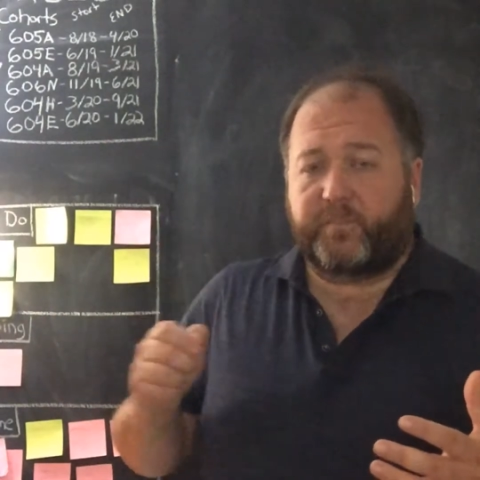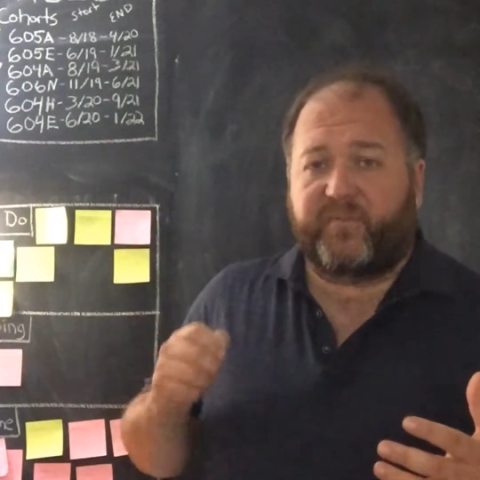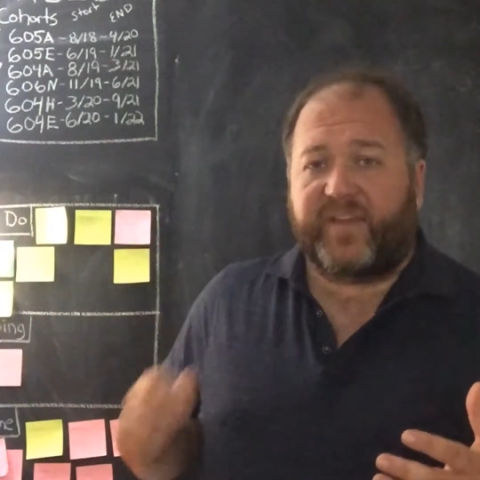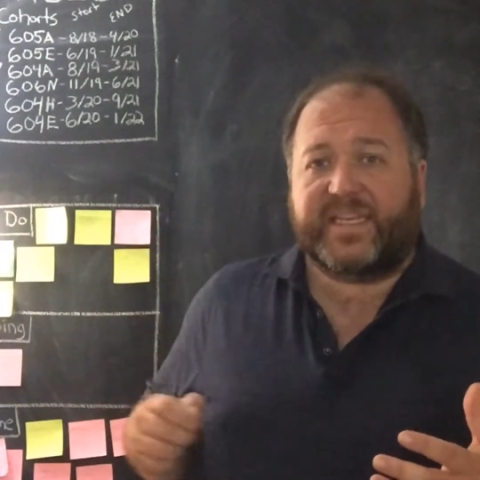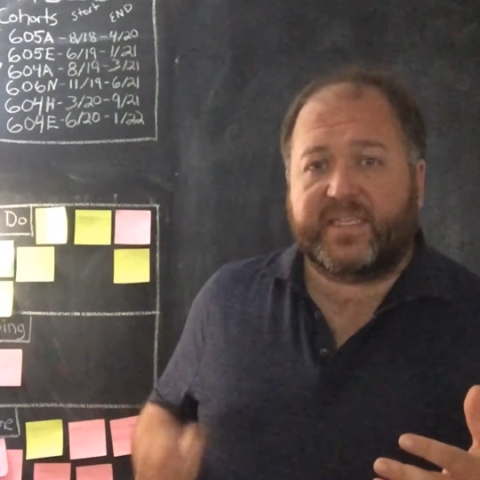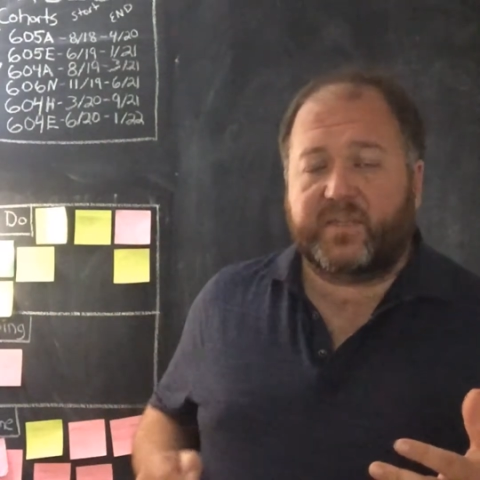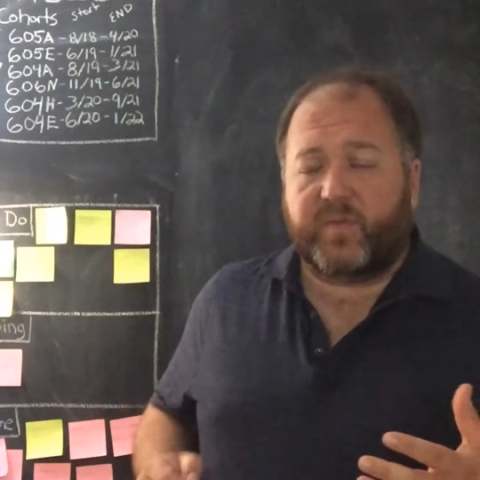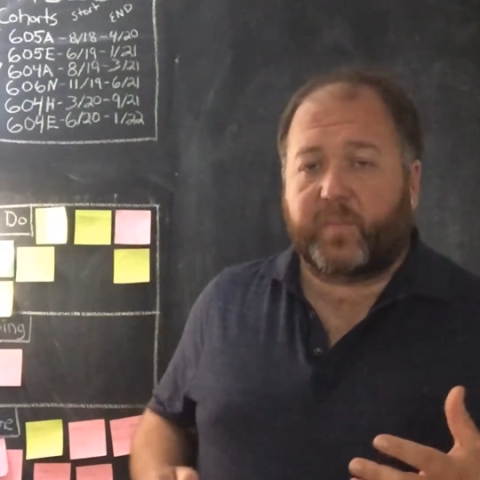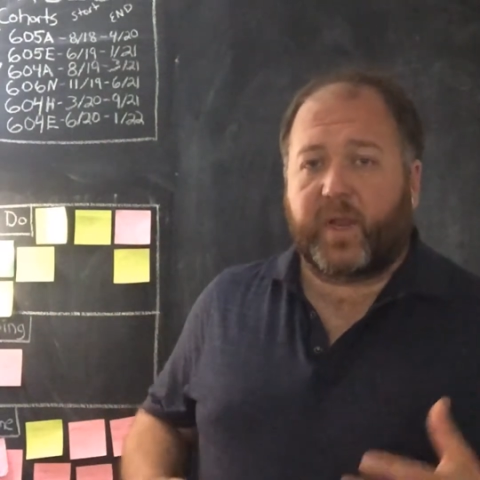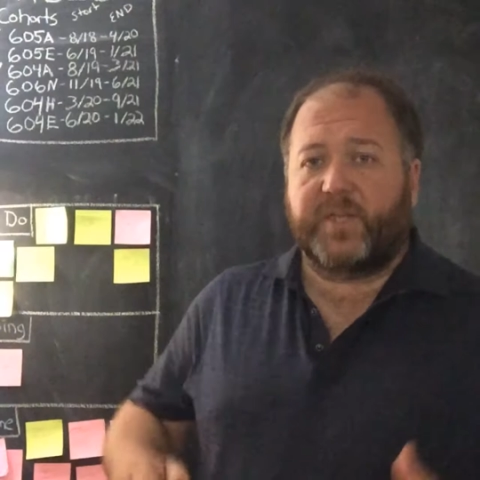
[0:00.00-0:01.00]
phases of
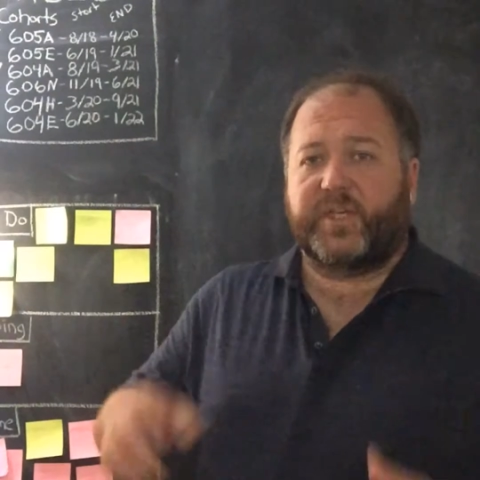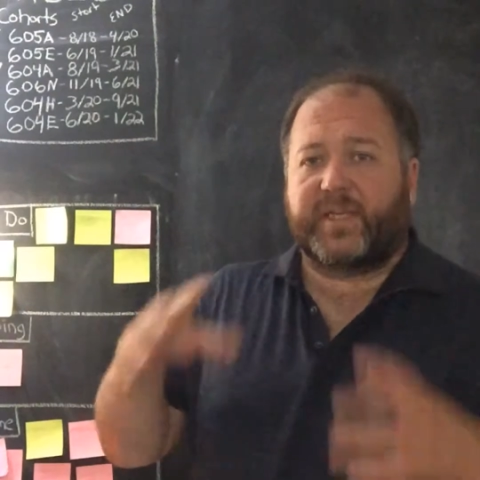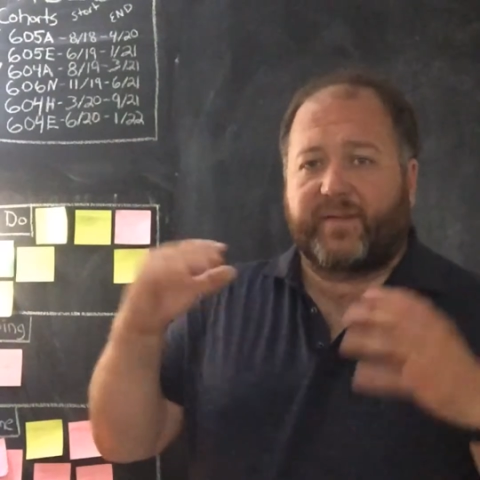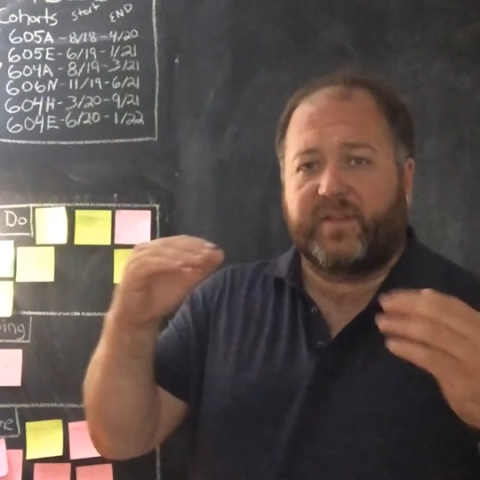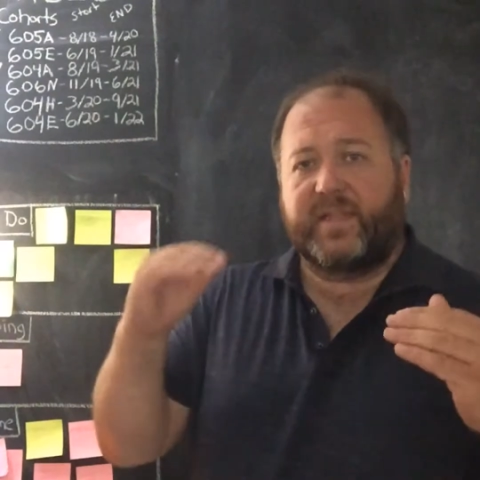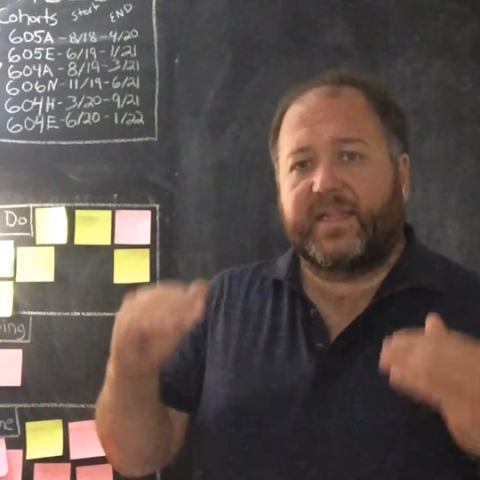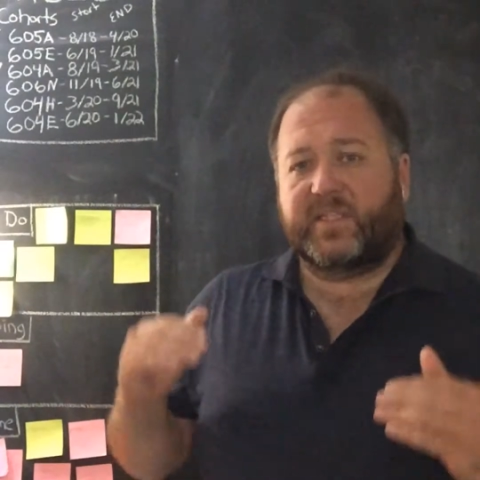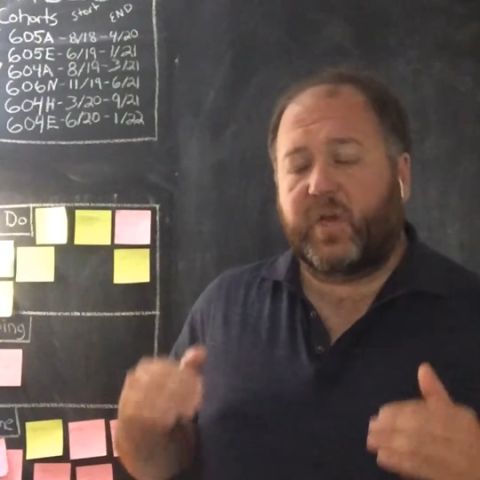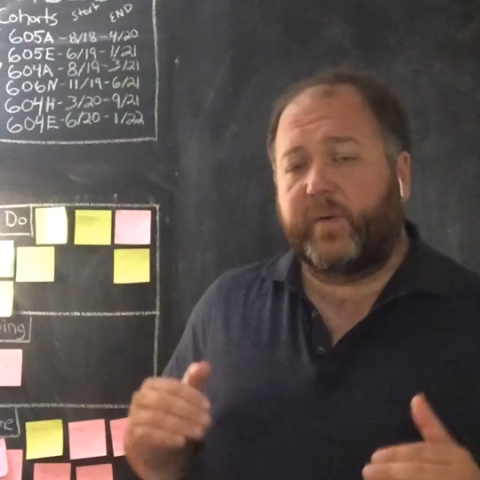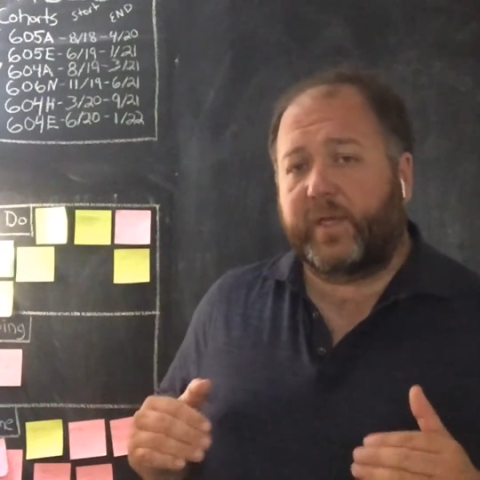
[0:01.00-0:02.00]
the project, everything that's
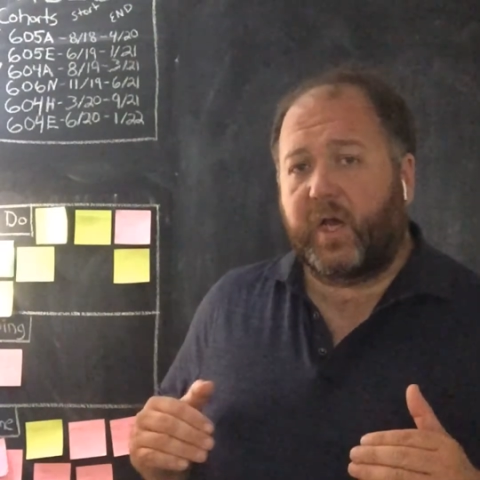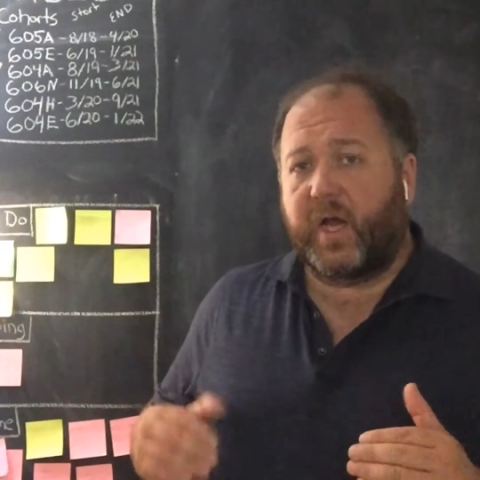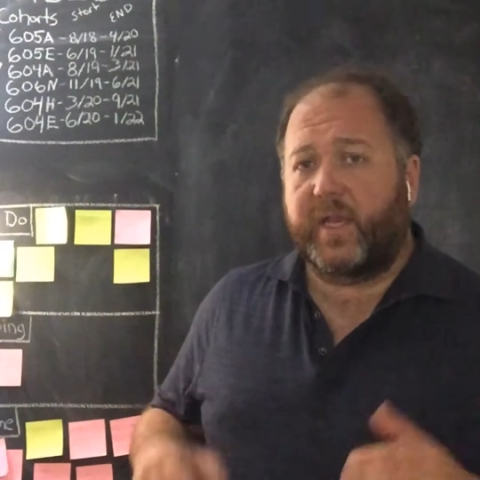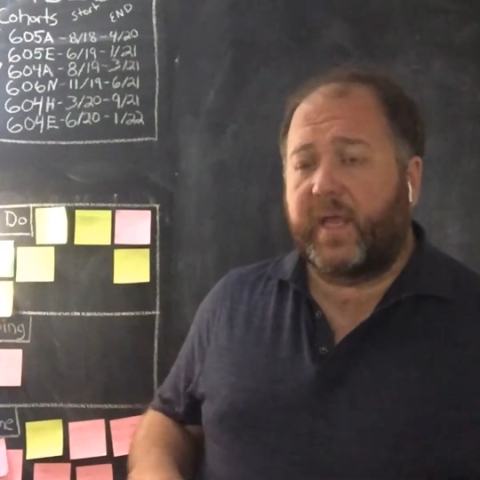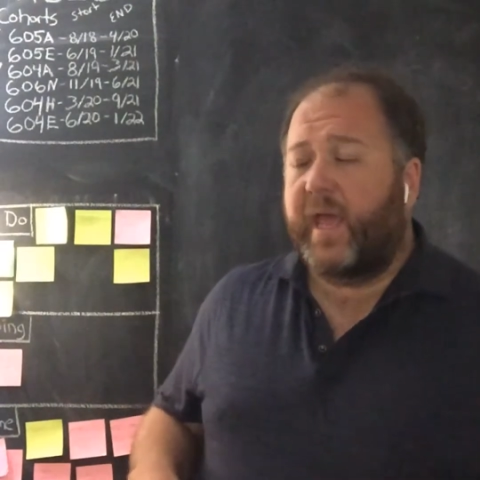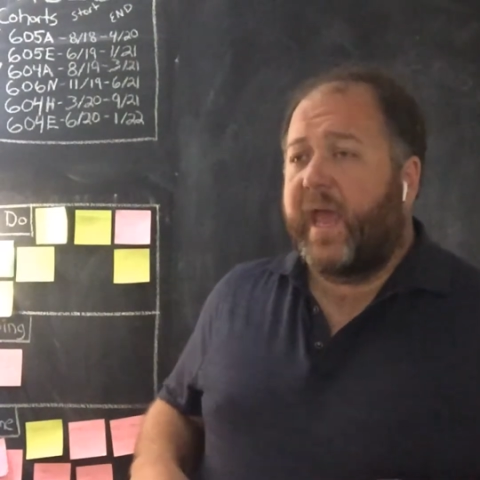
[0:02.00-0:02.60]
going on,